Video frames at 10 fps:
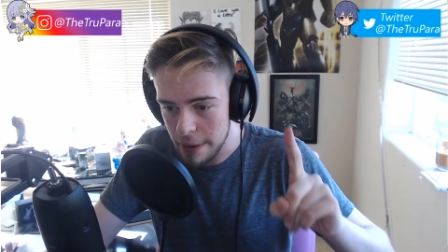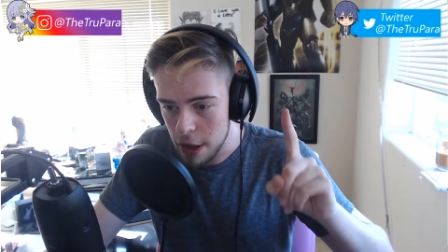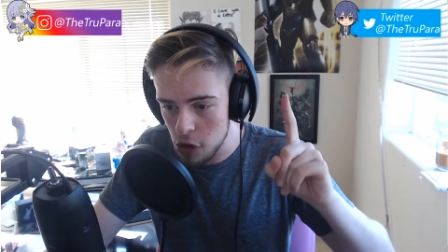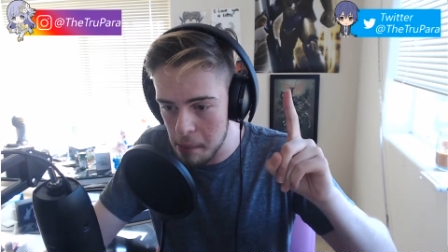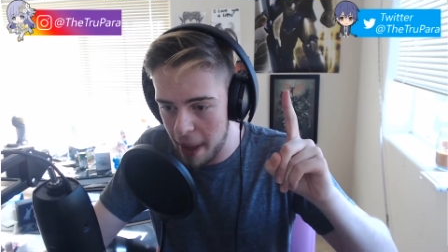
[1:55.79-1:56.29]

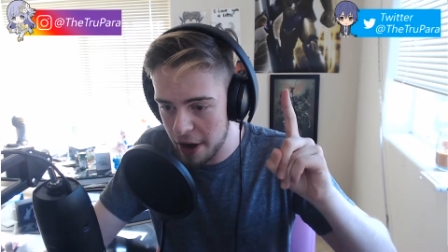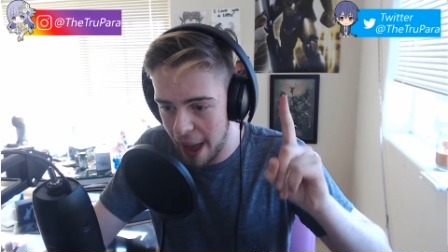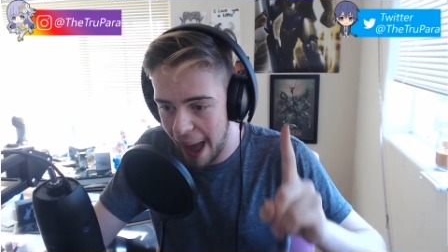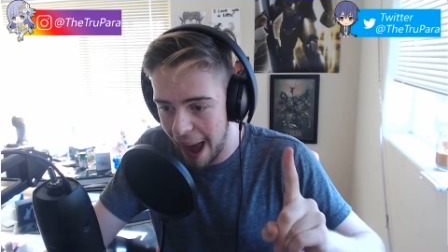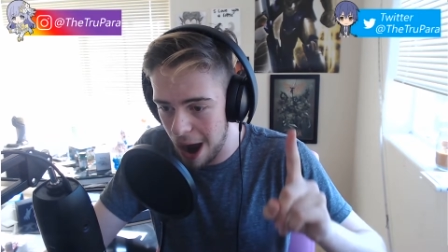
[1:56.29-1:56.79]
no matter
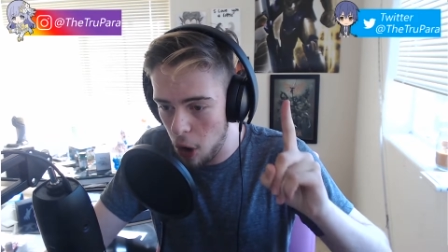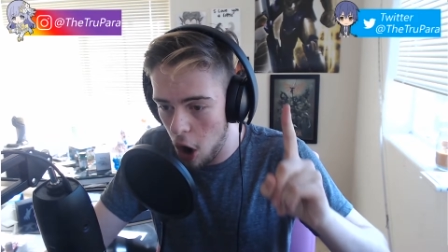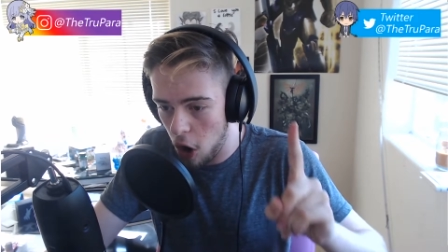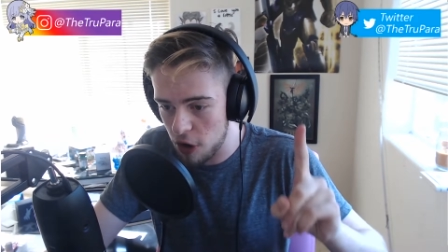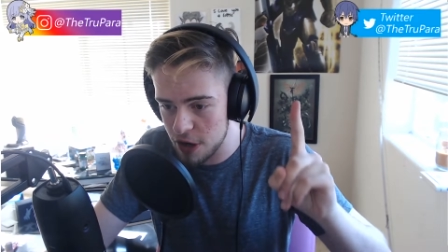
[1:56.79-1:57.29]
how
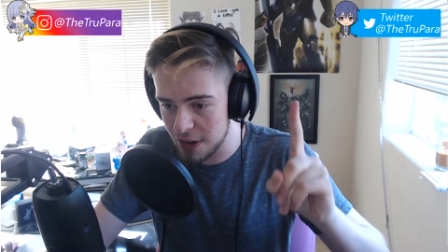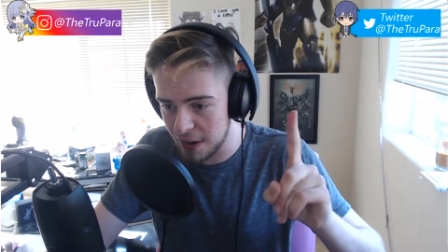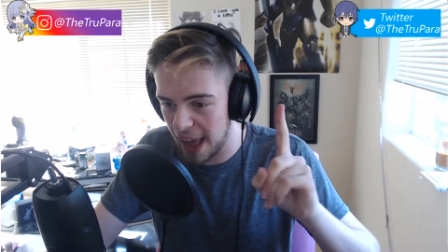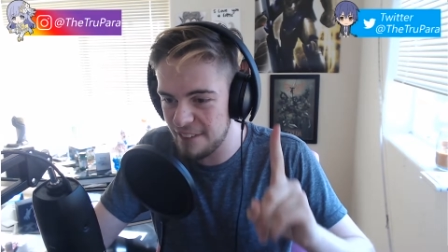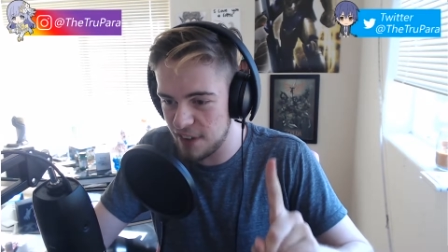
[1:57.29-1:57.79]
hard your
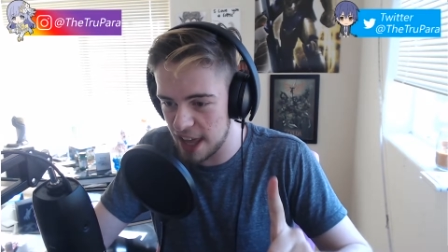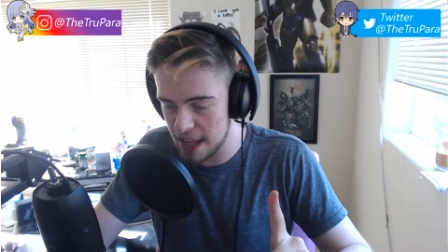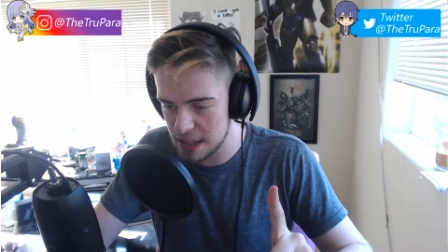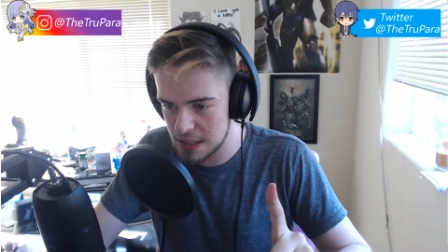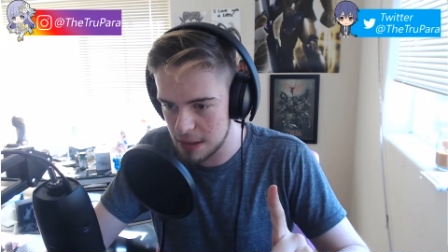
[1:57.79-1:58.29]
life
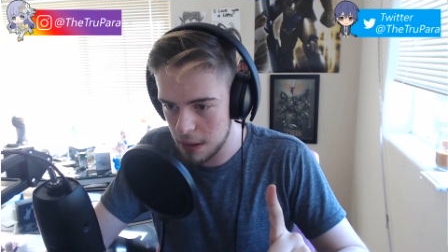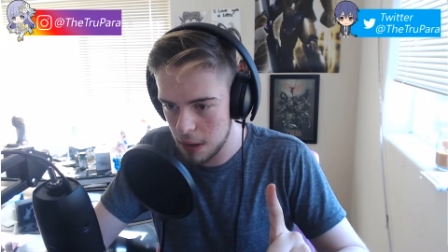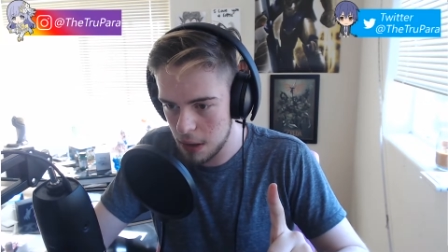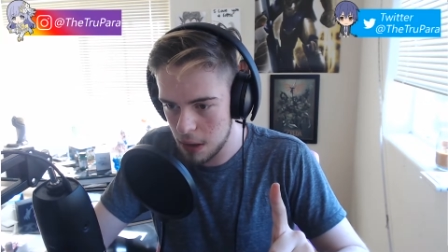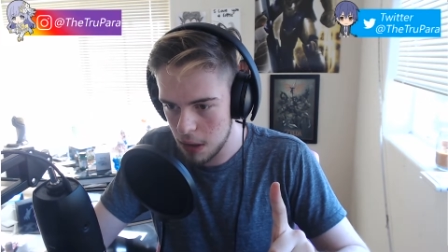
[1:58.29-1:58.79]
is.
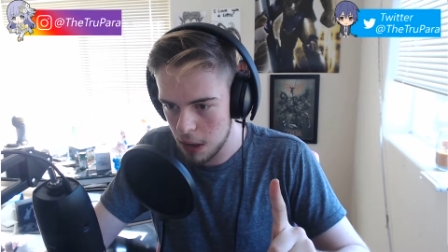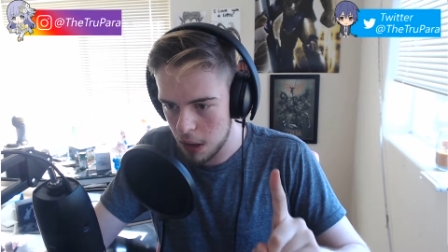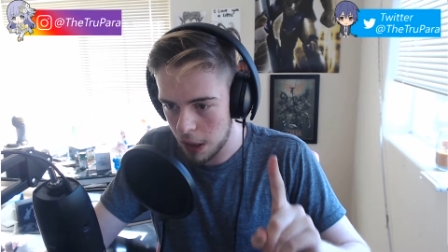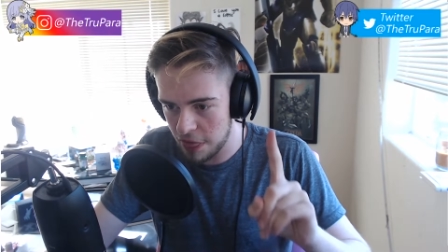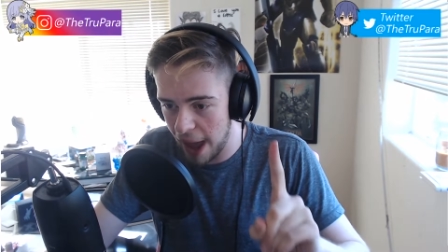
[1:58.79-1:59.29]

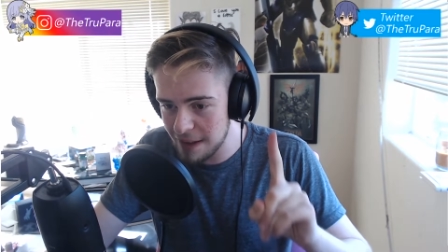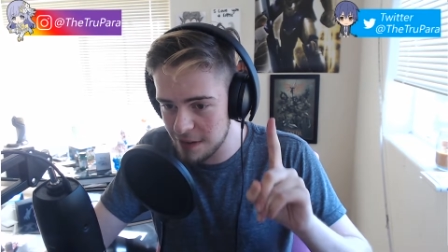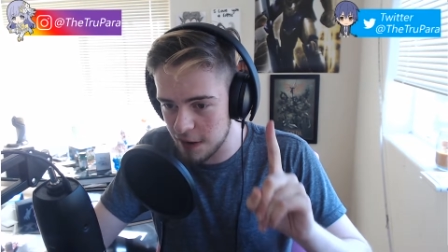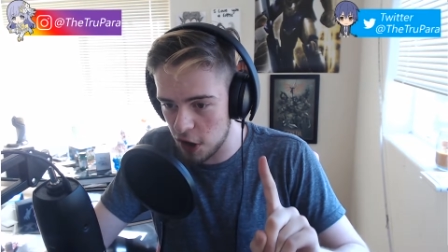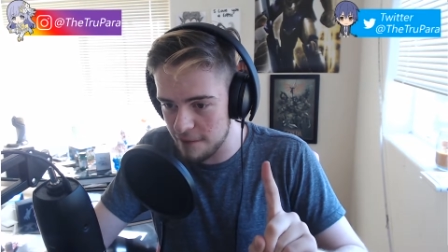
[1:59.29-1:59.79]
That's
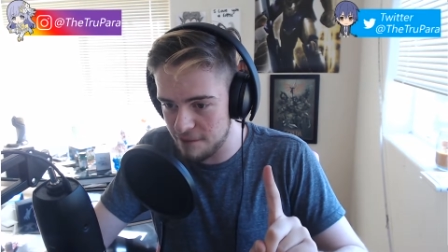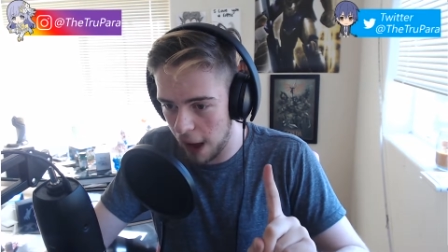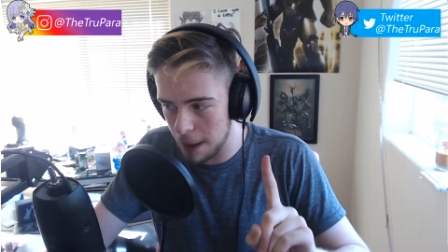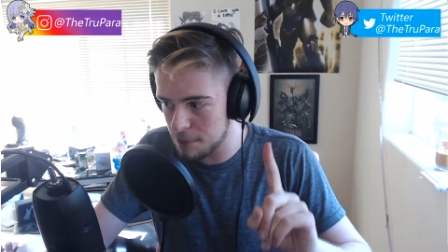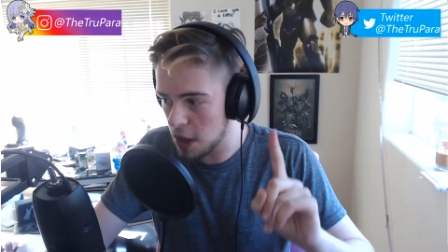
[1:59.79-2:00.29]
the good
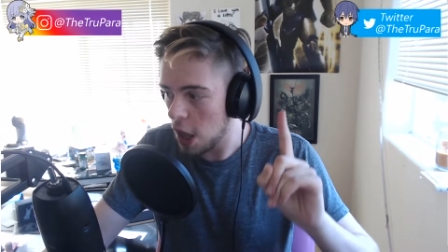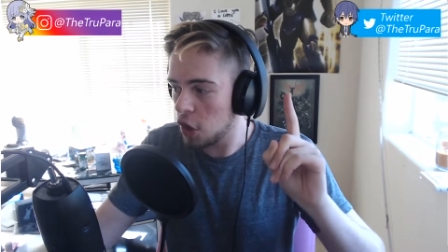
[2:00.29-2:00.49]
vibes.